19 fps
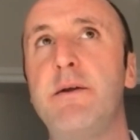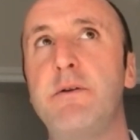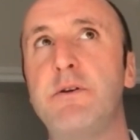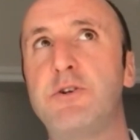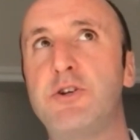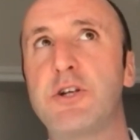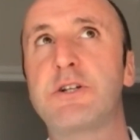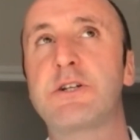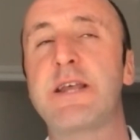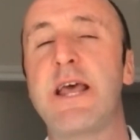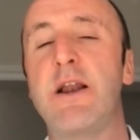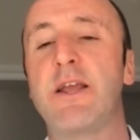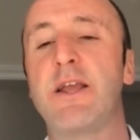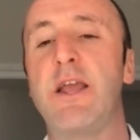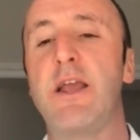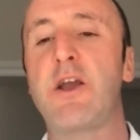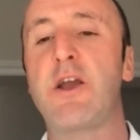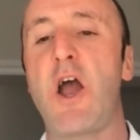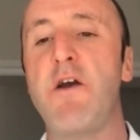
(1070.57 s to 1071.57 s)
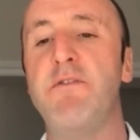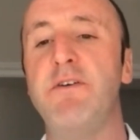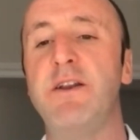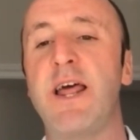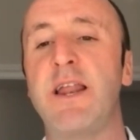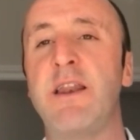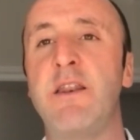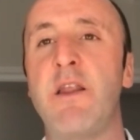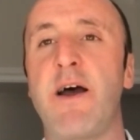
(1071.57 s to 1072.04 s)
Just take a look at
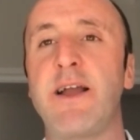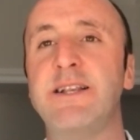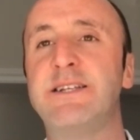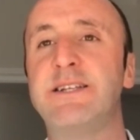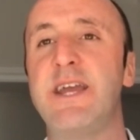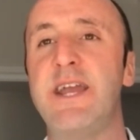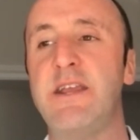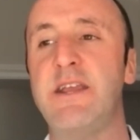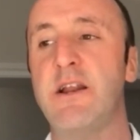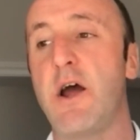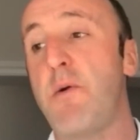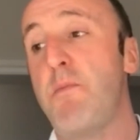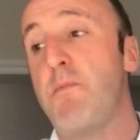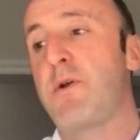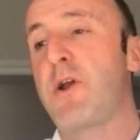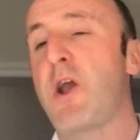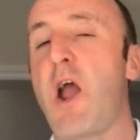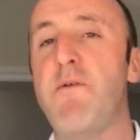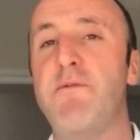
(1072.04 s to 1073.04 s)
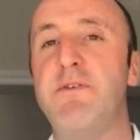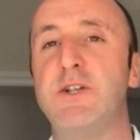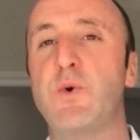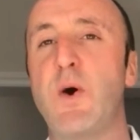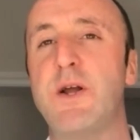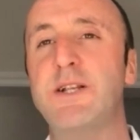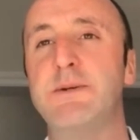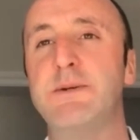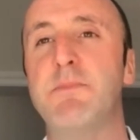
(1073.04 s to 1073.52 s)
COVID-19, you know,
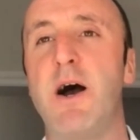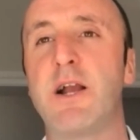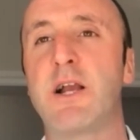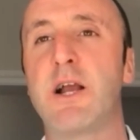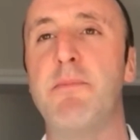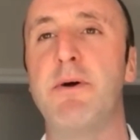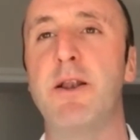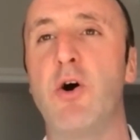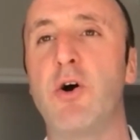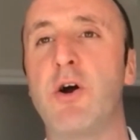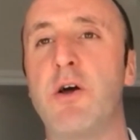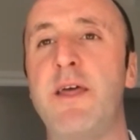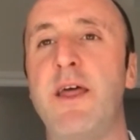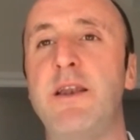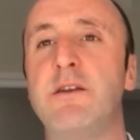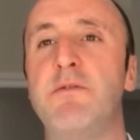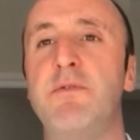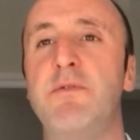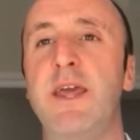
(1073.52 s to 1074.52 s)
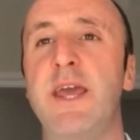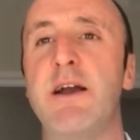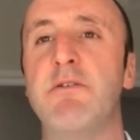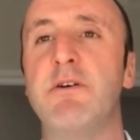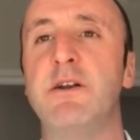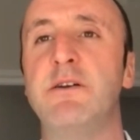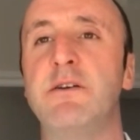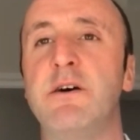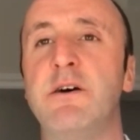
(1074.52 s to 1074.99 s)
COVID-20 might come along at the end of the year
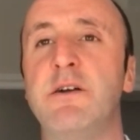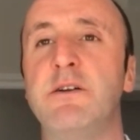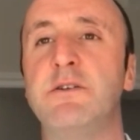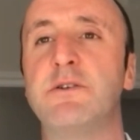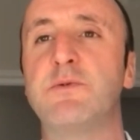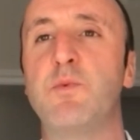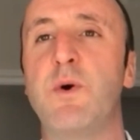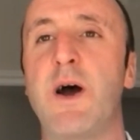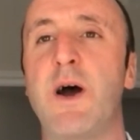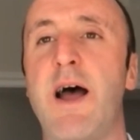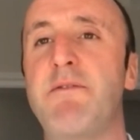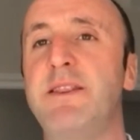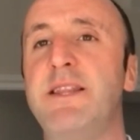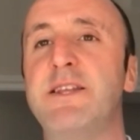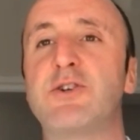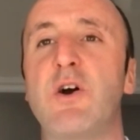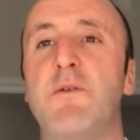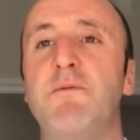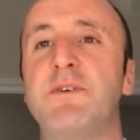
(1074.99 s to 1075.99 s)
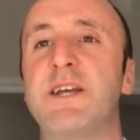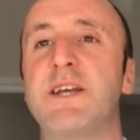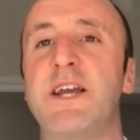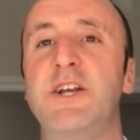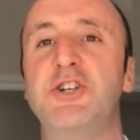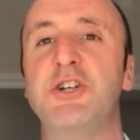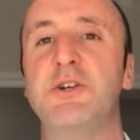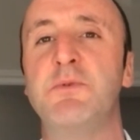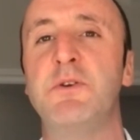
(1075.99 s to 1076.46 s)
and we're having this
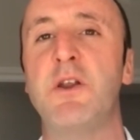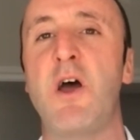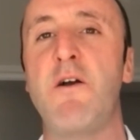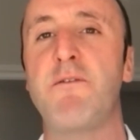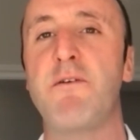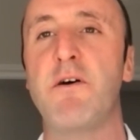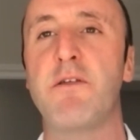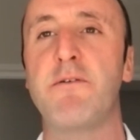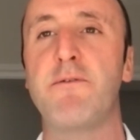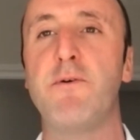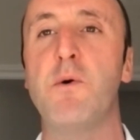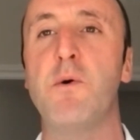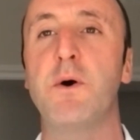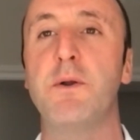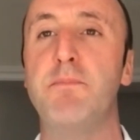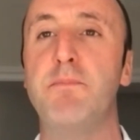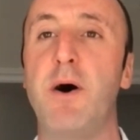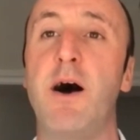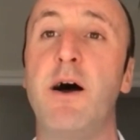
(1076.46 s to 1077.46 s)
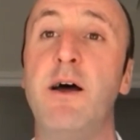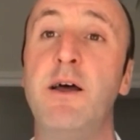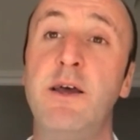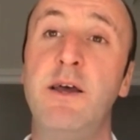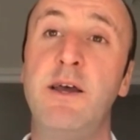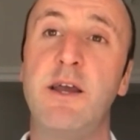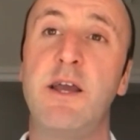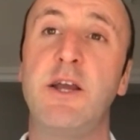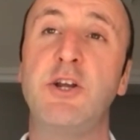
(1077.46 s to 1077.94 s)
conversation and no further forward. But
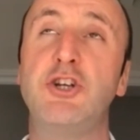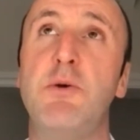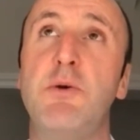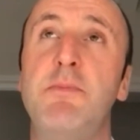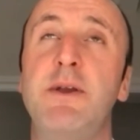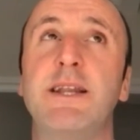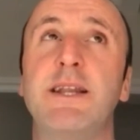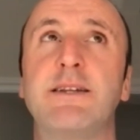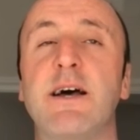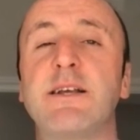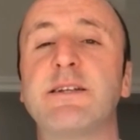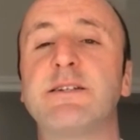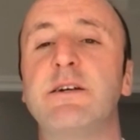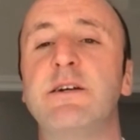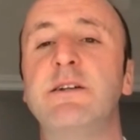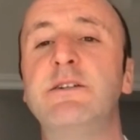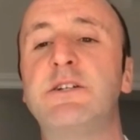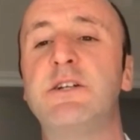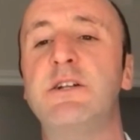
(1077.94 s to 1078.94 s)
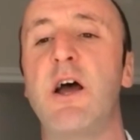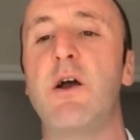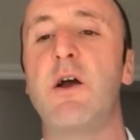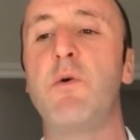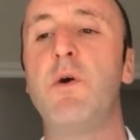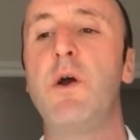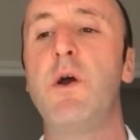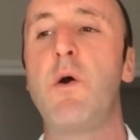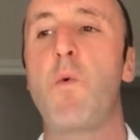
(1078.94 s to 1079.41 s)
assuming it doesn't, you
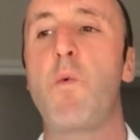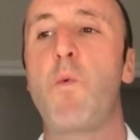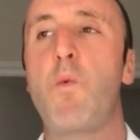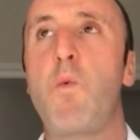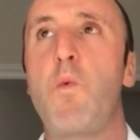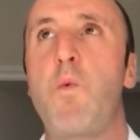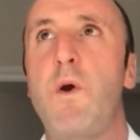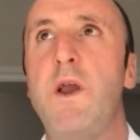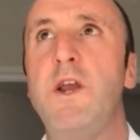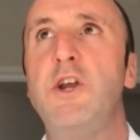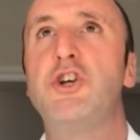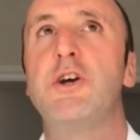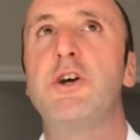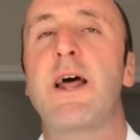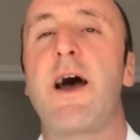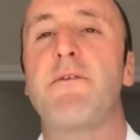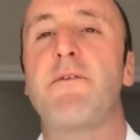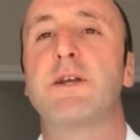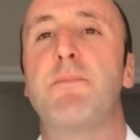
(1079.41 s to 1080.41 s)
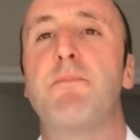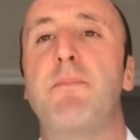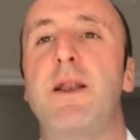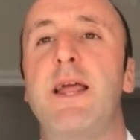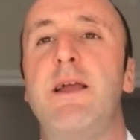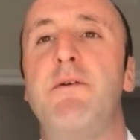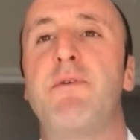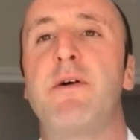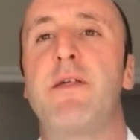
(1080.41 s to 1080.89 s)
know, we should have some
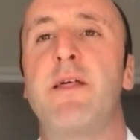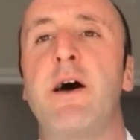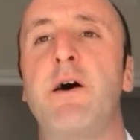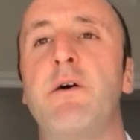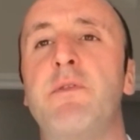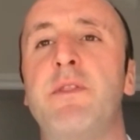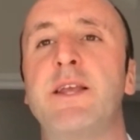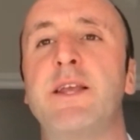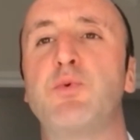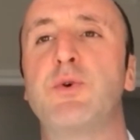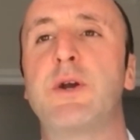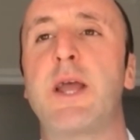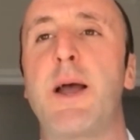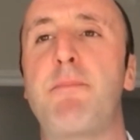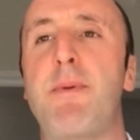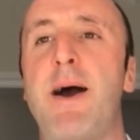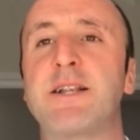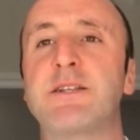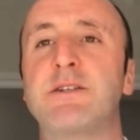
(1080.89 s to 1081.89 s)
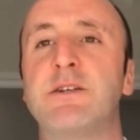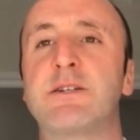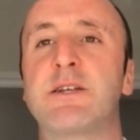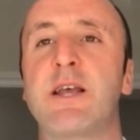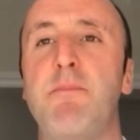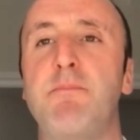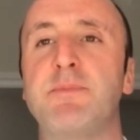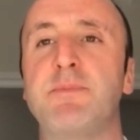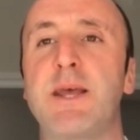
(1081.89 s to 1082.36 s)
belief that this will get back to
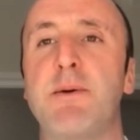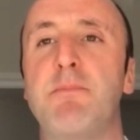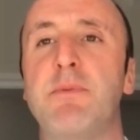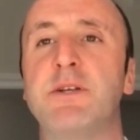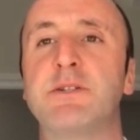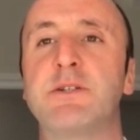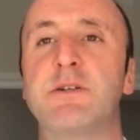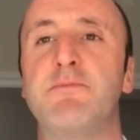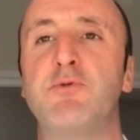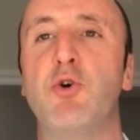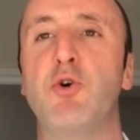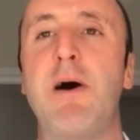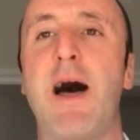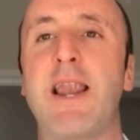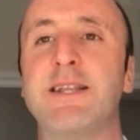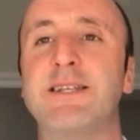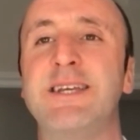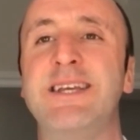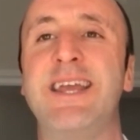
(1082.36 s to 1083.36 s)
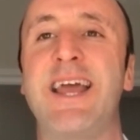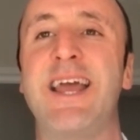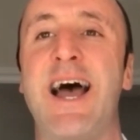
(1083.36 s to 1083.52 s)
some semblance of normality